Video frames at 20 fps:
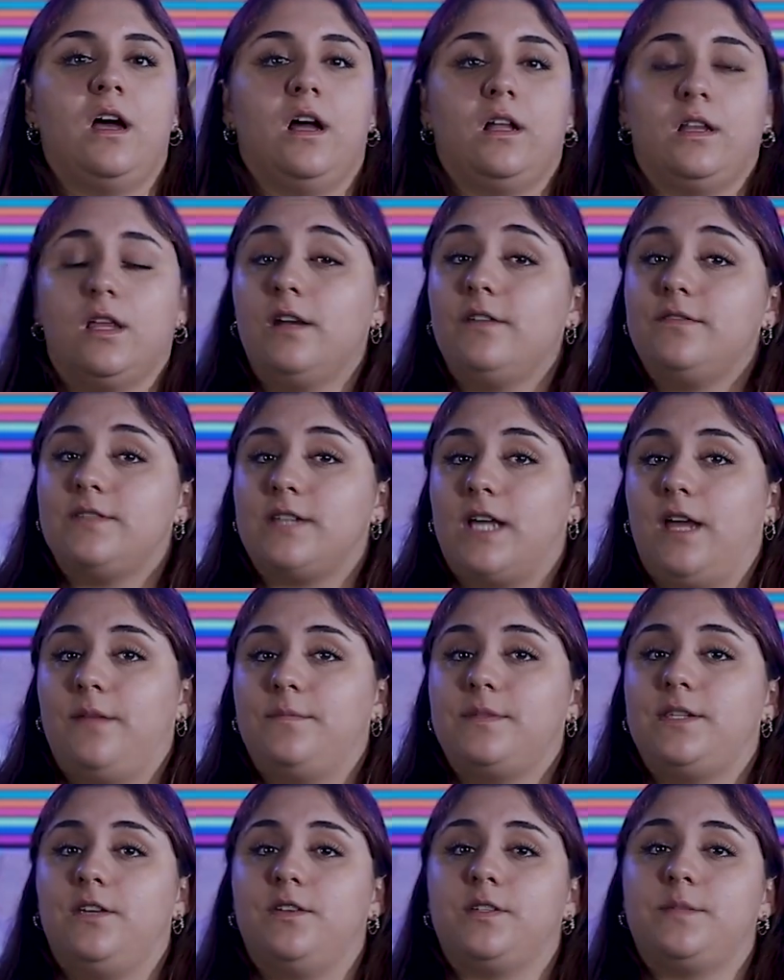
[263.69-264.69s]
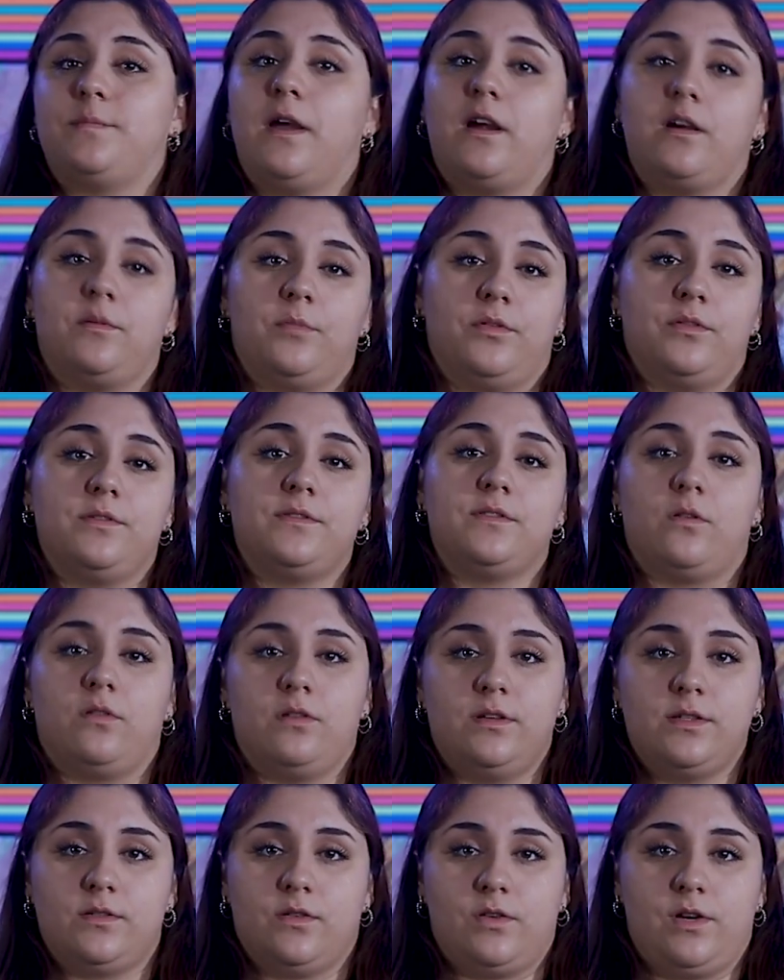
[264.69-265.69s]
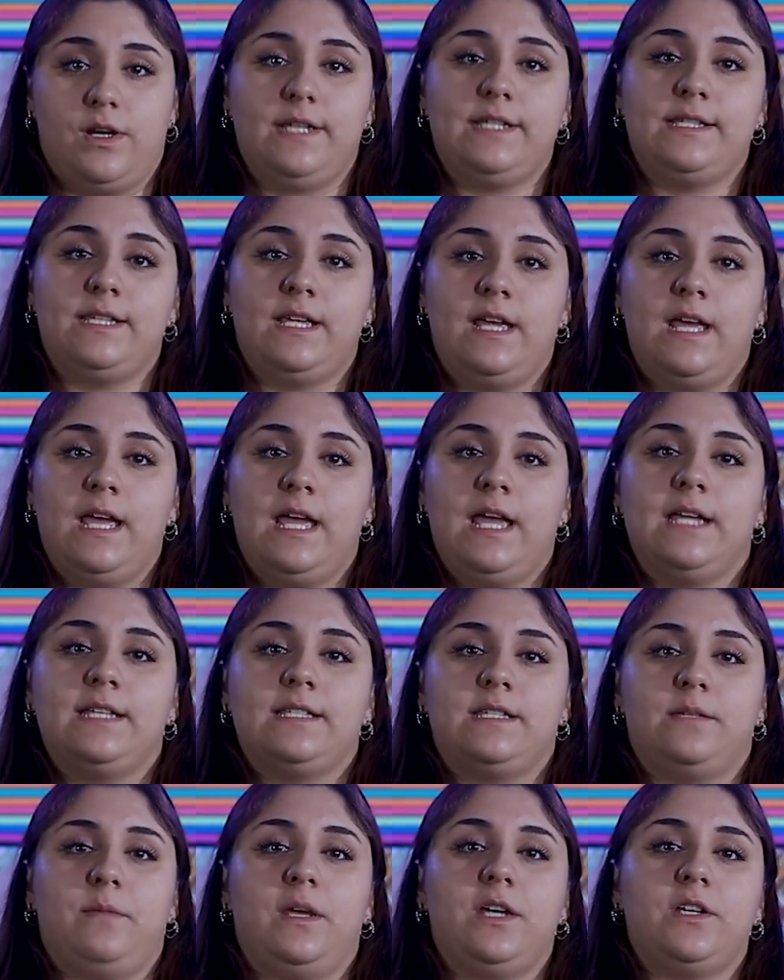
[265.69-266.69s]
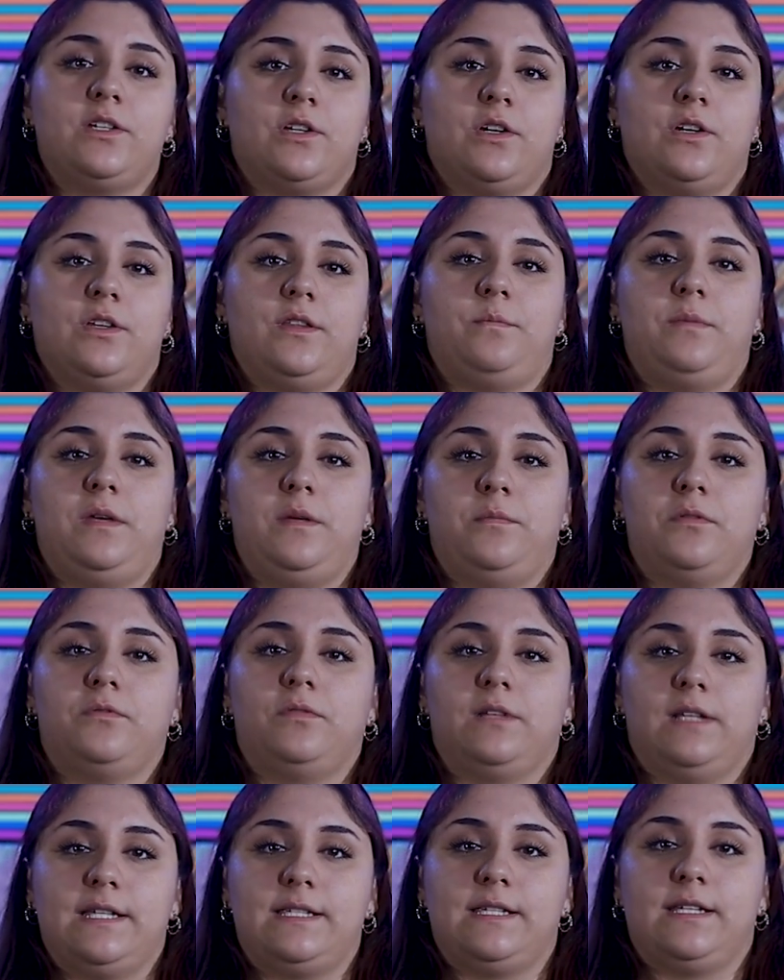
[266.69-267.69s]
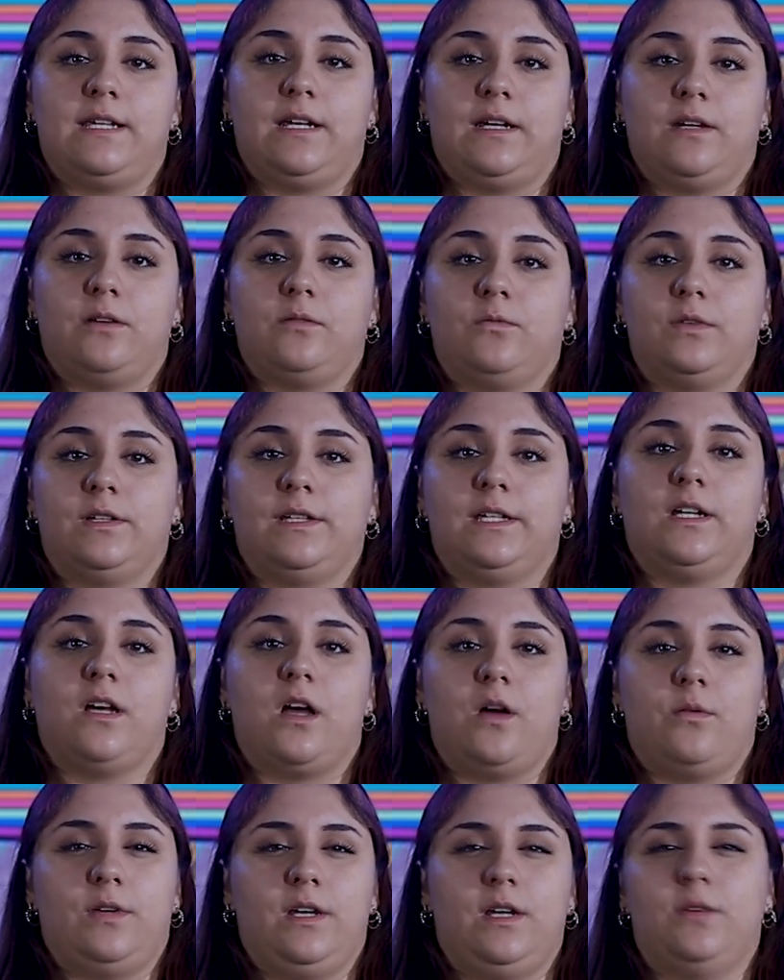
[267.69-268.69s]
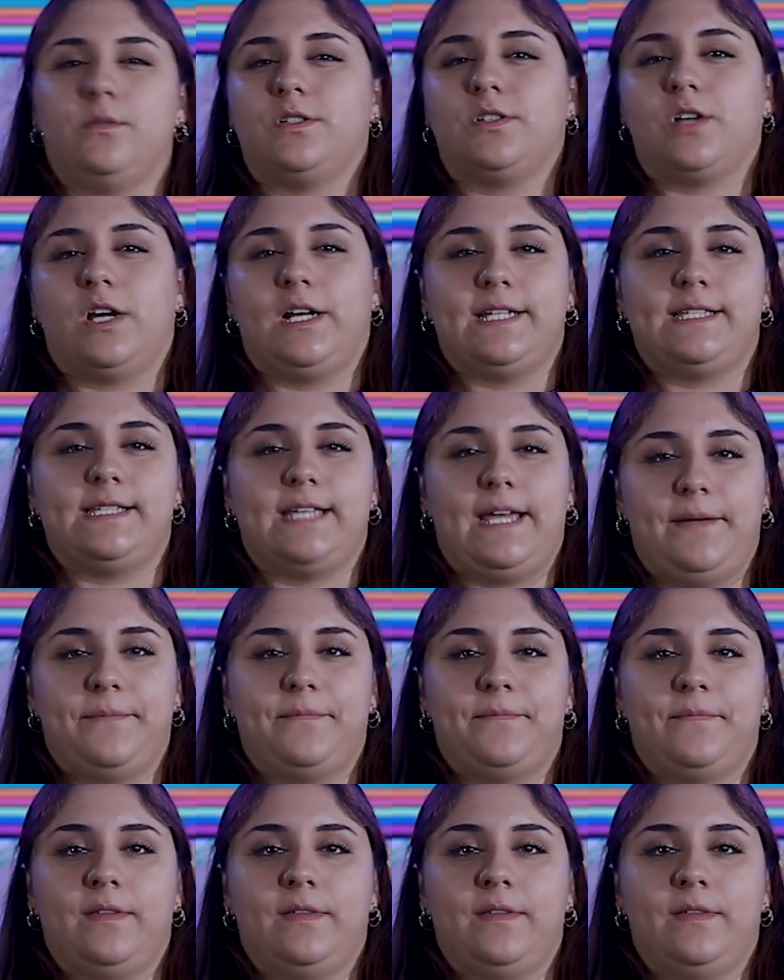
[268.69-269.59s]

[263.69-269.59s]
A lot of times he used parables or stories to make sure the people were listening really got what he was trying to say.